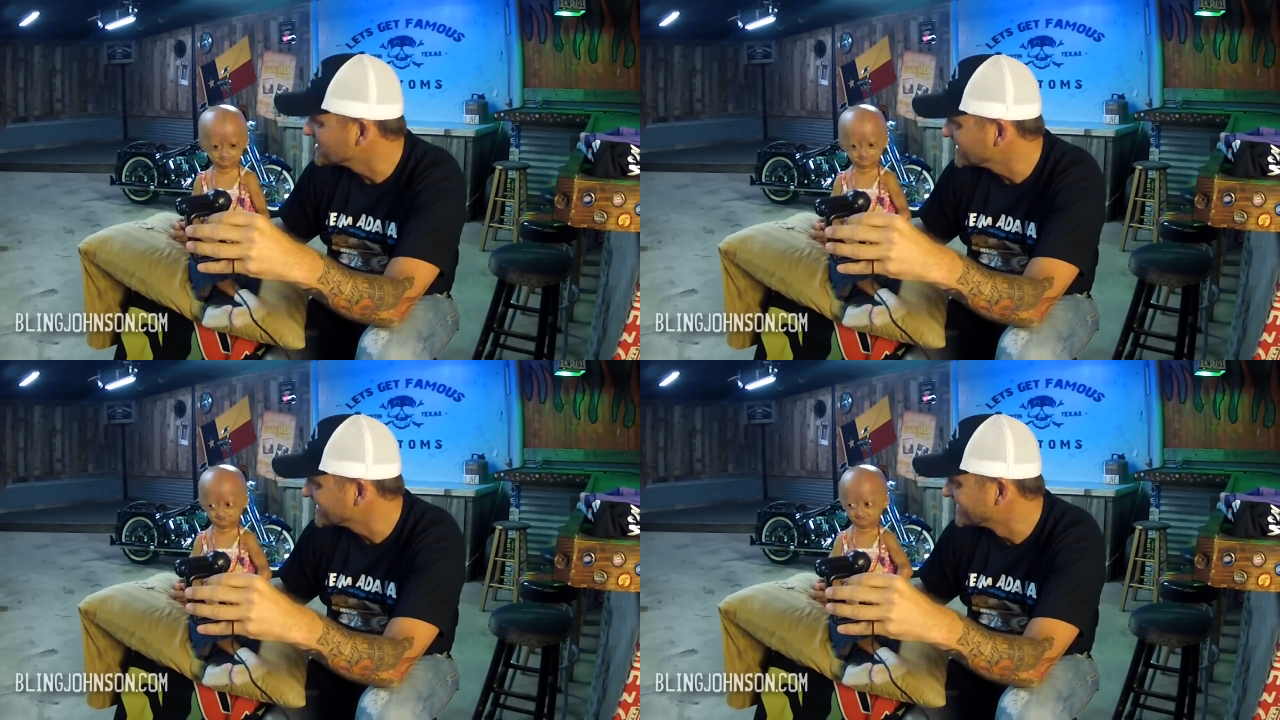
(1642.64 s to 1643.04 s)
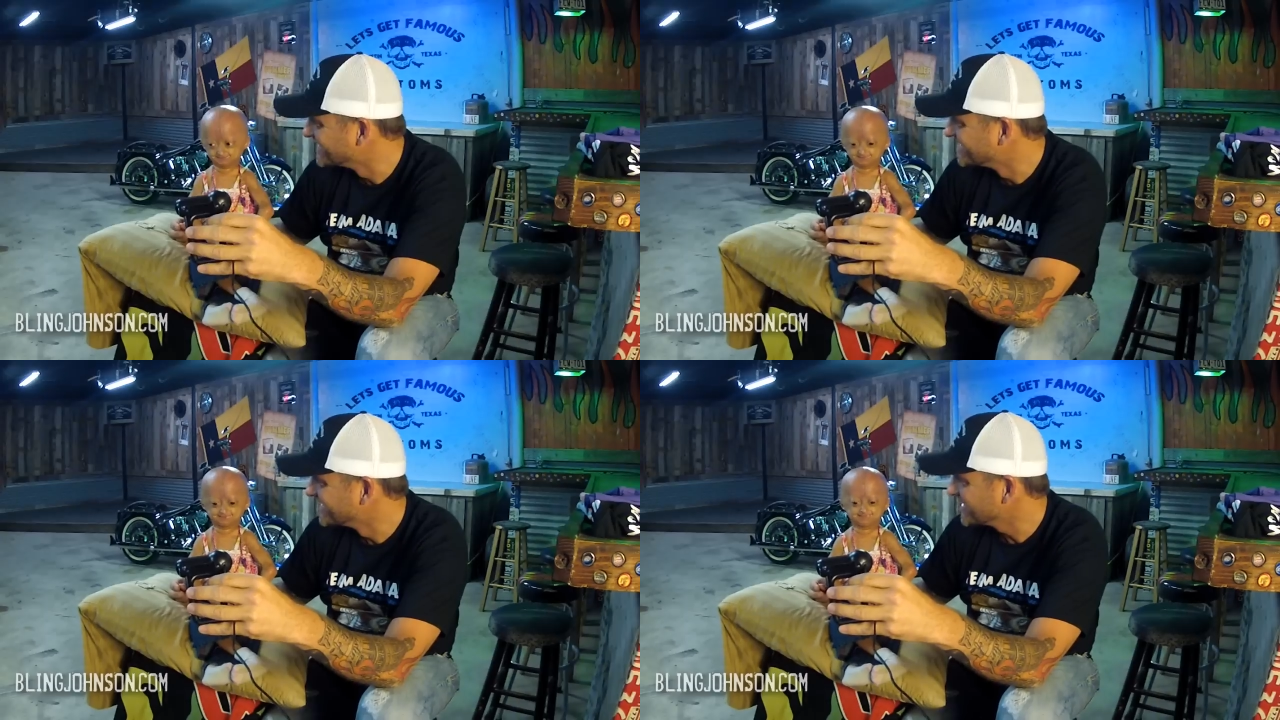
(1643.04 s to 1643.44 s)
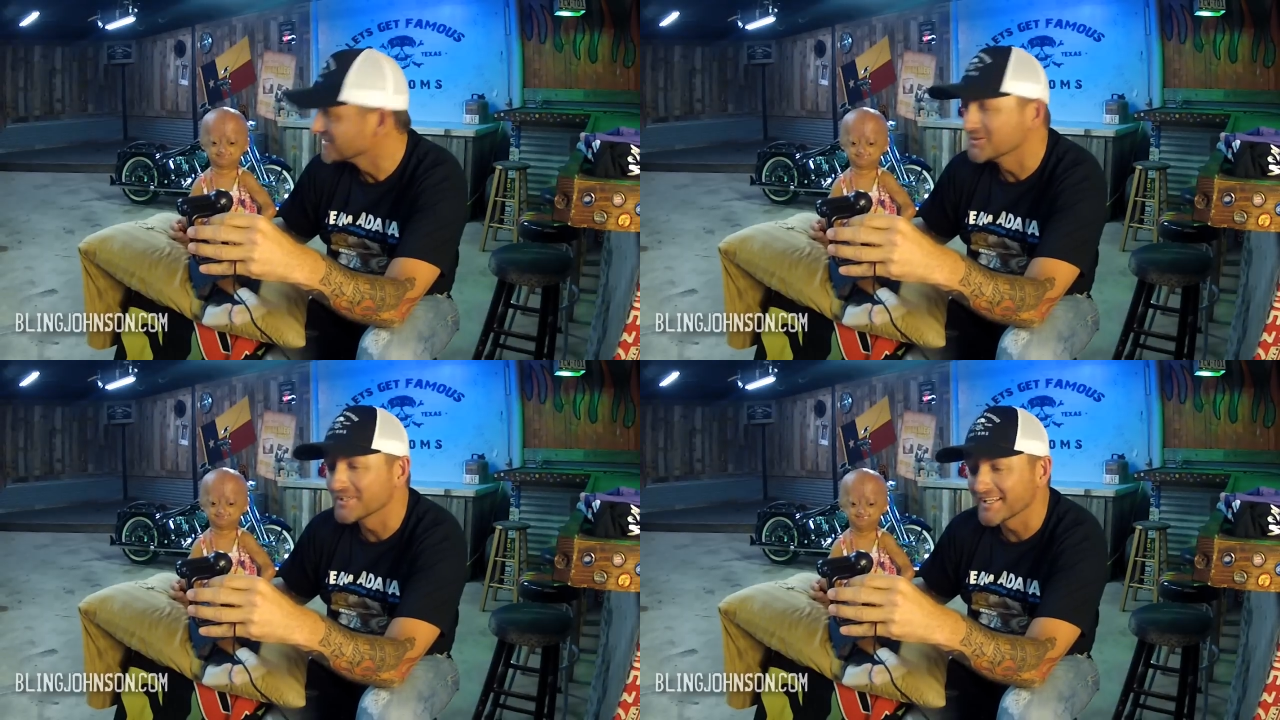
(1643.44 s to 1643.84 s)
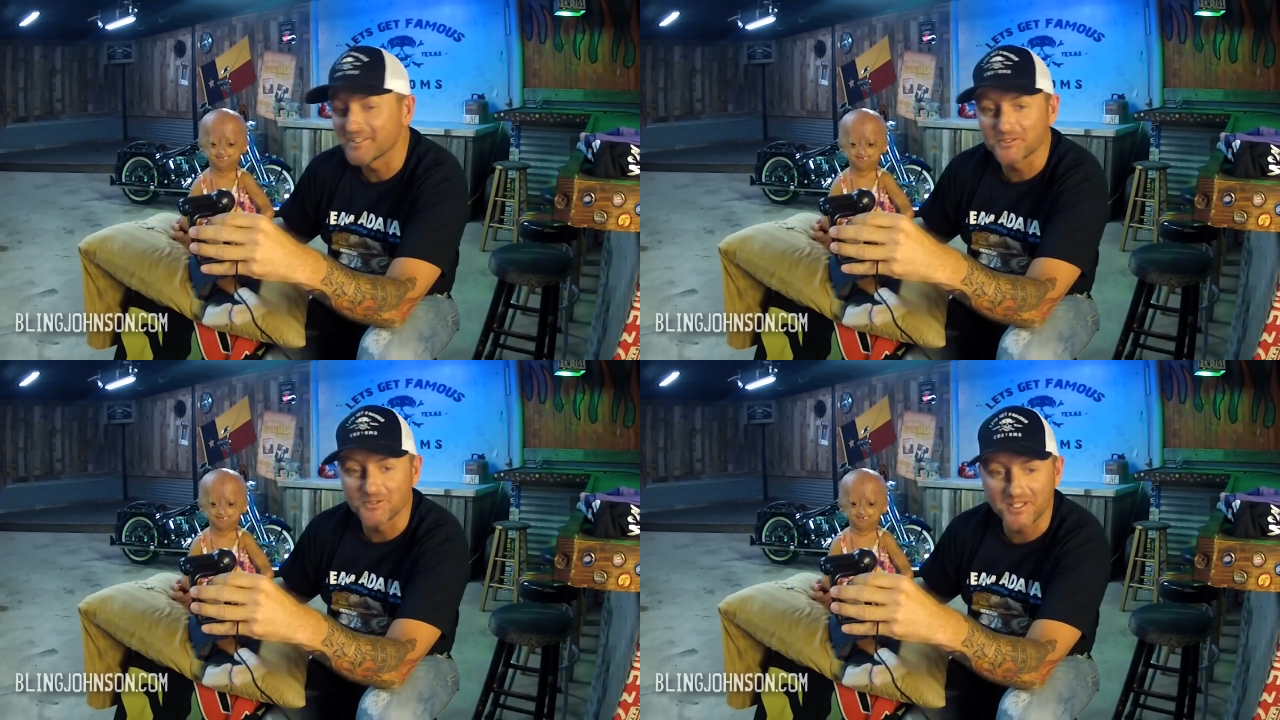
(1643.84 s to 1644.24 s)
Speaker 1: it. Here, do it like
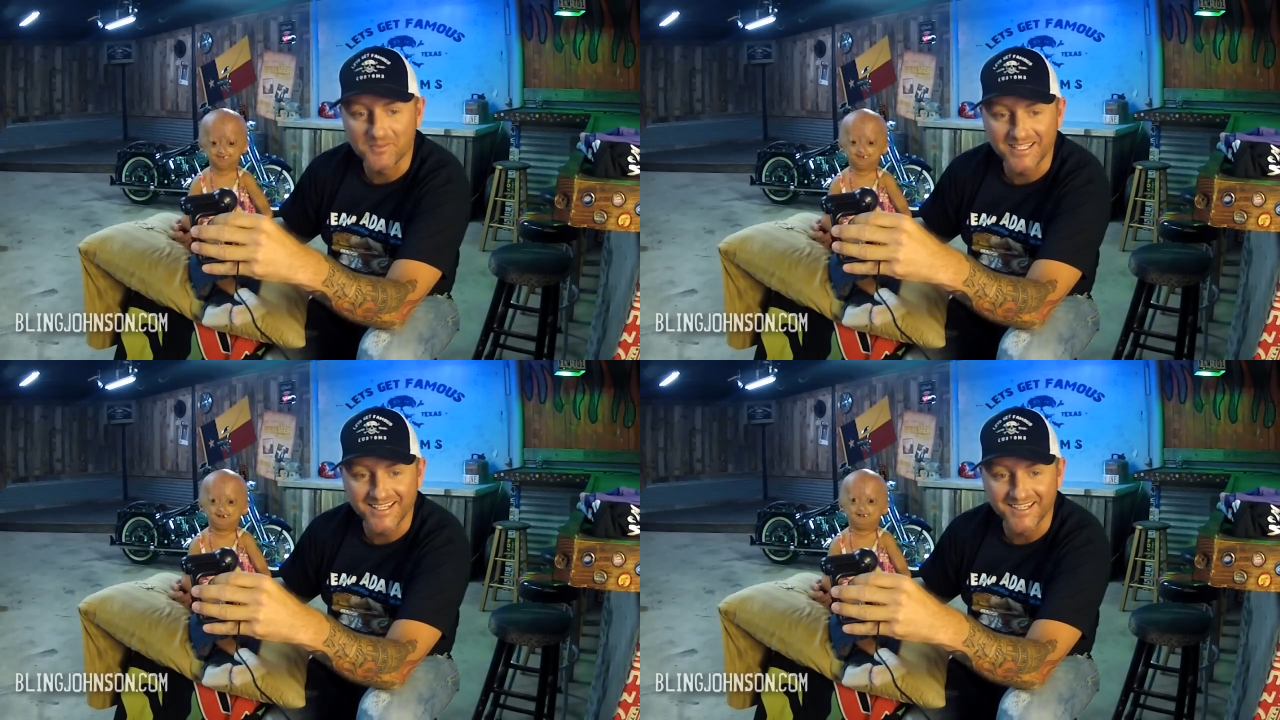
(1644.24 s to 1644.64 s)
you were doing it a minute ago.